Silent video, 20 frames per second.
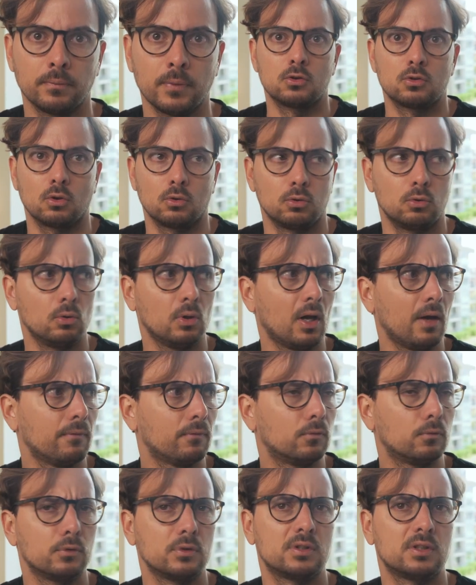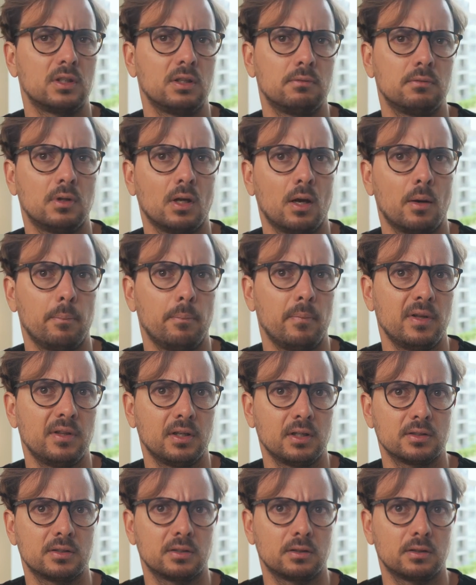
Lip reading: So you'll have received a medical